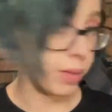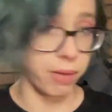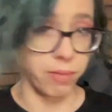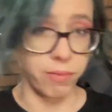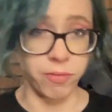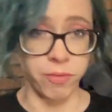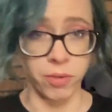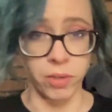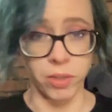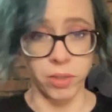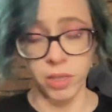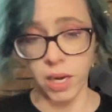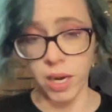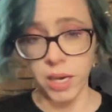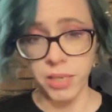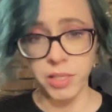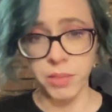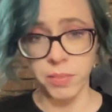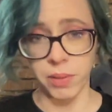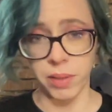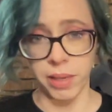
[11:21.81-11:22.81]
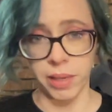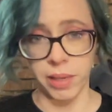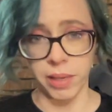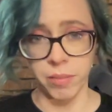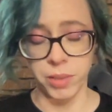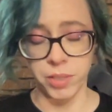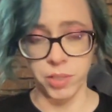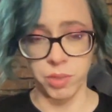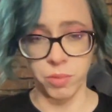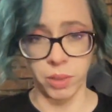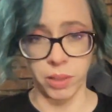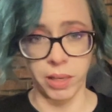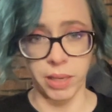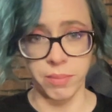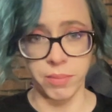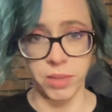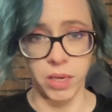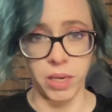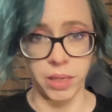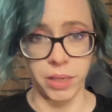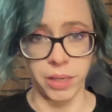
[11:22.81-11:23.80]
for cosplay, which is what I'm
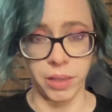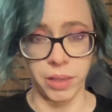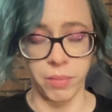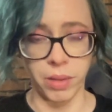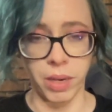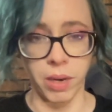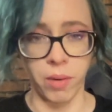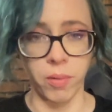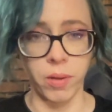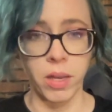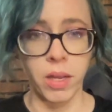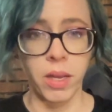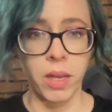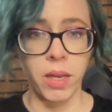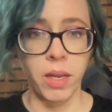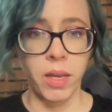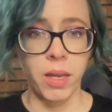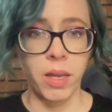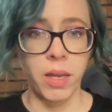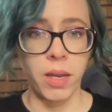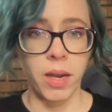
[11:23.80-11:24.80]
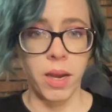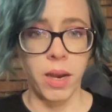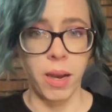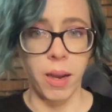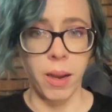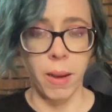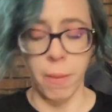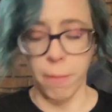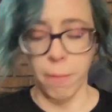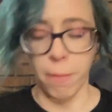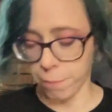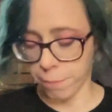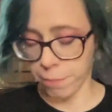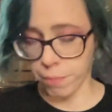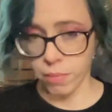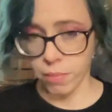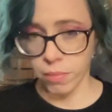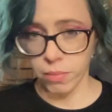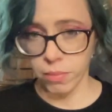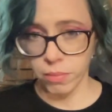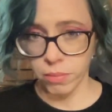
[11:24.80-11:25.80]
talking about,
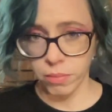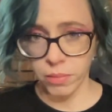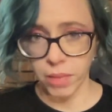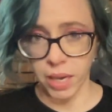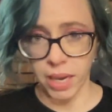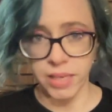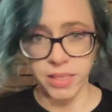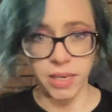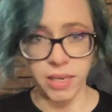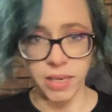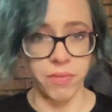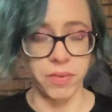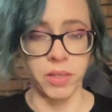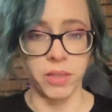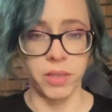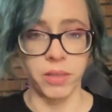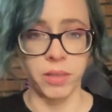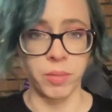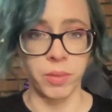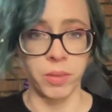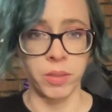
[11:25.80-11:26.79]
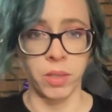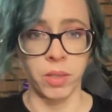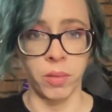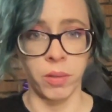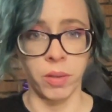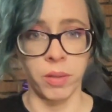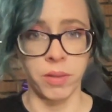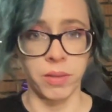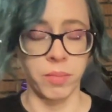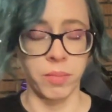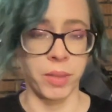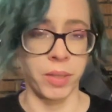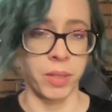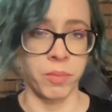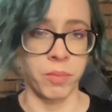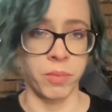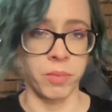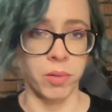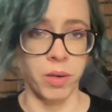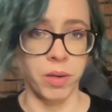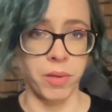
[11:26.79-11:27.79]
I definitely would go with the
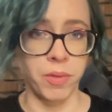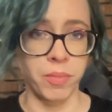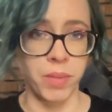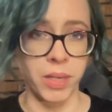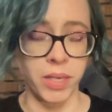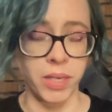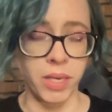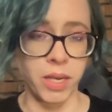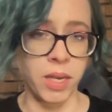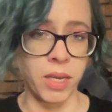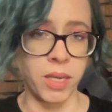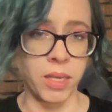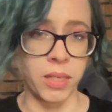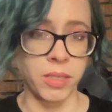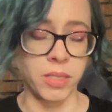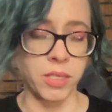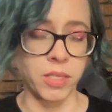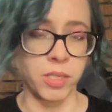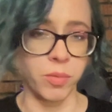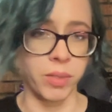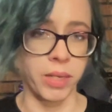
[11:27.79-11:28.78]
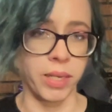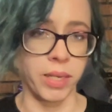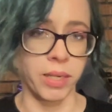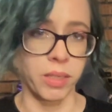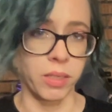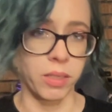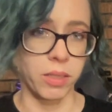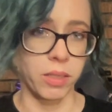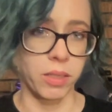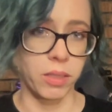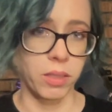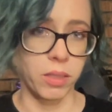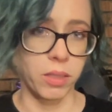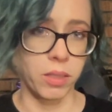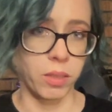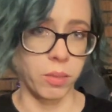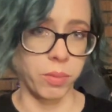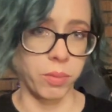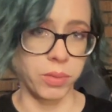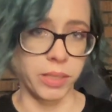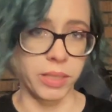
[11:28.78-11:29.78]
PaleBlue Earth because you get
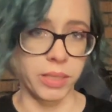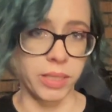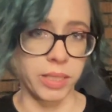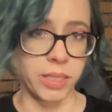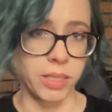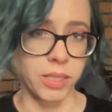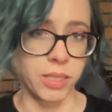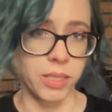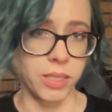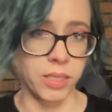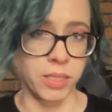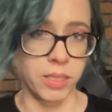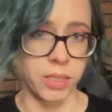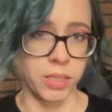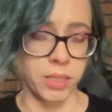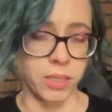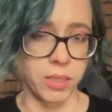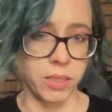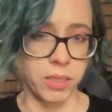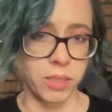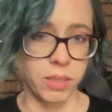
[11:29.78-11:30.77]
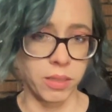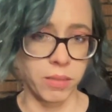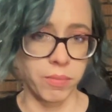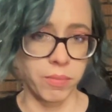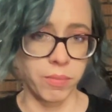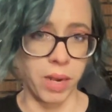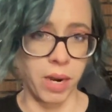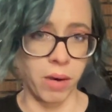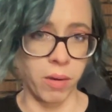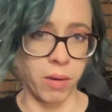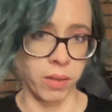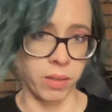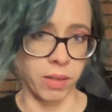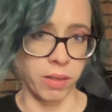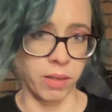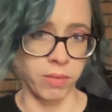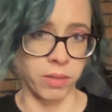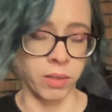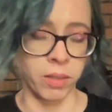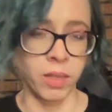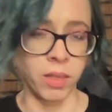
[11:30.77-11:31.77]
completely consistent power
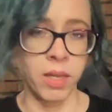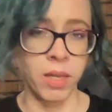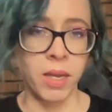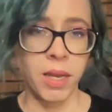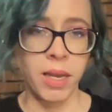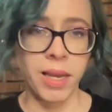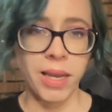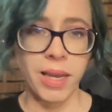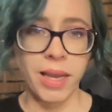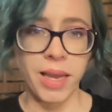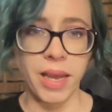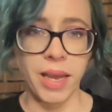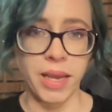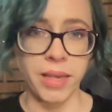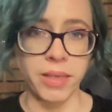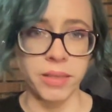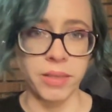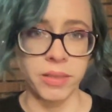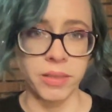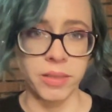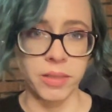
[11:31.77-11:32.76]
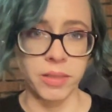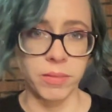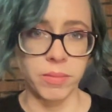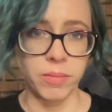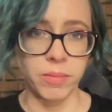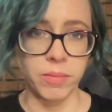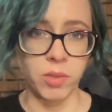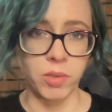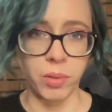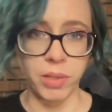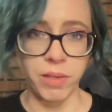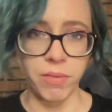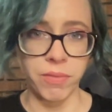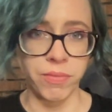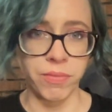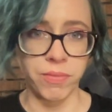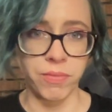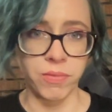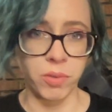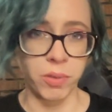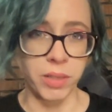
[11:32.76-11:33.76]
level, and
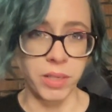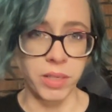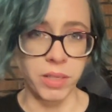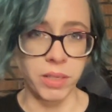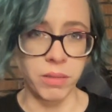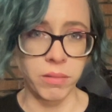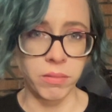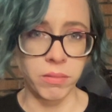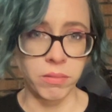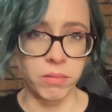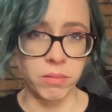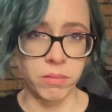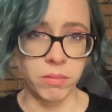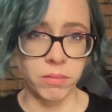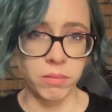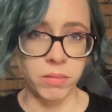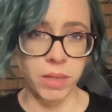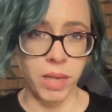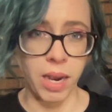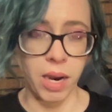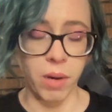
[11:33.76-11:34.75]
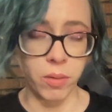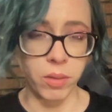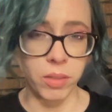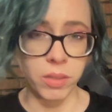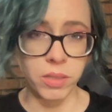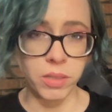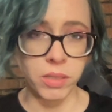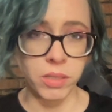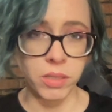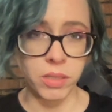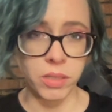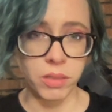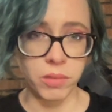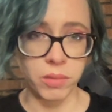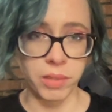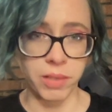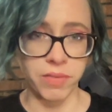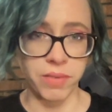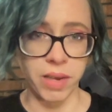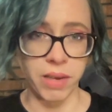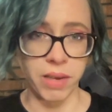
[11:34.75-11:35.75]
20 hours,
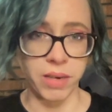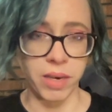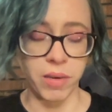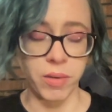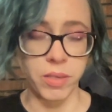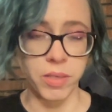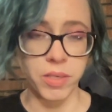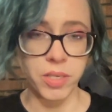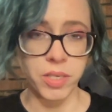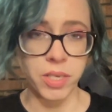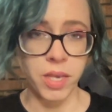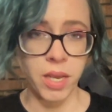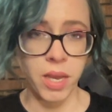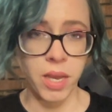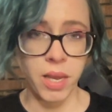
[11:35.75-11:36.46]
25 hours